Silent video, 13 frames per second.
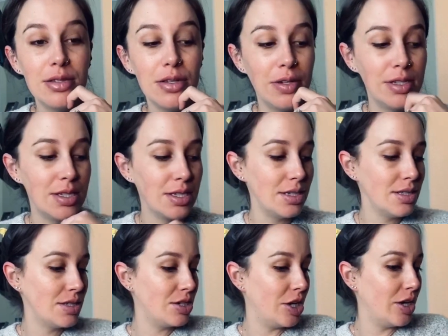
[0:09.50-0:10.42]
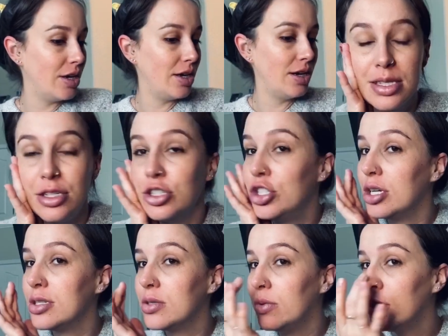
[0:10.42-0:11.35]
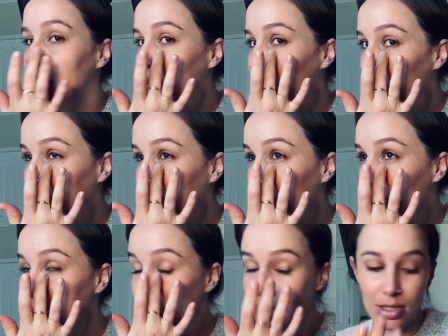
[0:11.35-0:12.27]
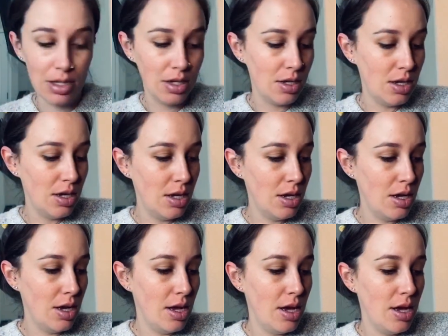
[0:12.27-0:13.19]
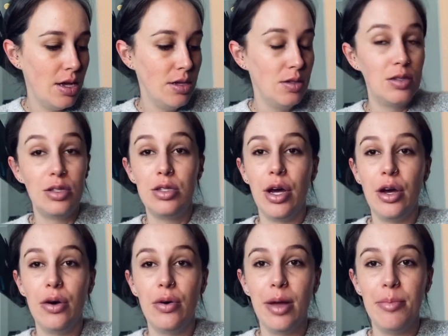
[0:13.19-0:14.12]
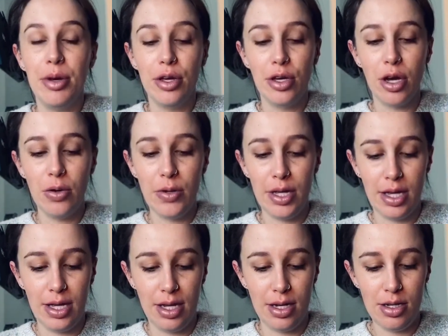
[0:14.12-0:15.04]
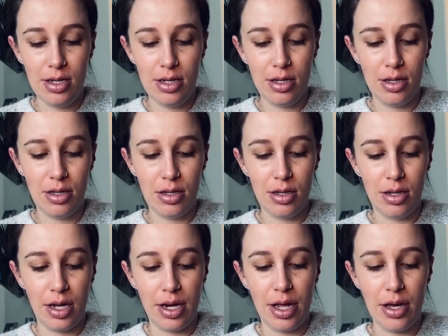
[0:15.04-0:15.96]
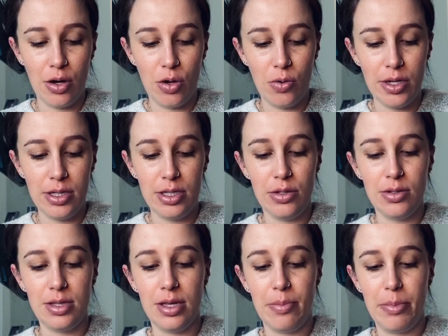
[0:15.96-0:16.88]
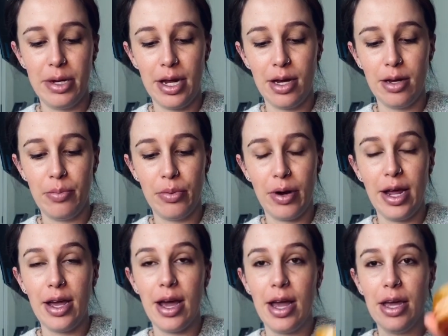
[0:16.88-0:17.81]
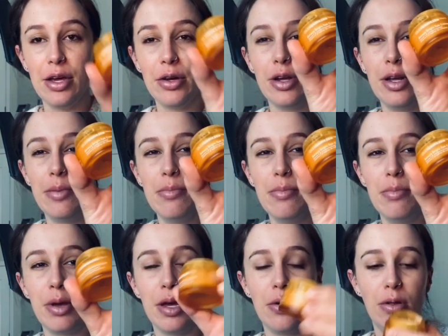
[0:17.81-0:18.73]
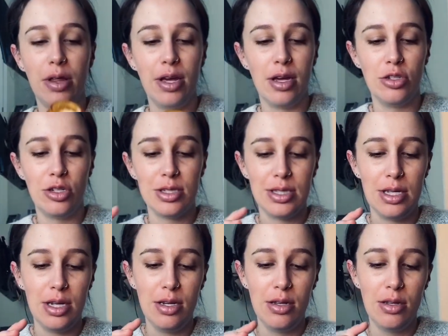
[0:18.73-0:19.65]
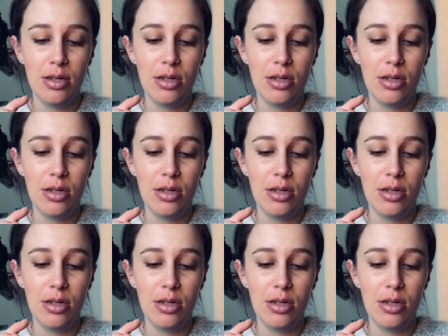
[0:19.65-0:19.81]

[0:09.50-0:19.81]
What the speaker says: so let's get started. I just washed my face. So I'm gonna go in, and I always use the Banana Bright Eye Cream by Ole Henderson,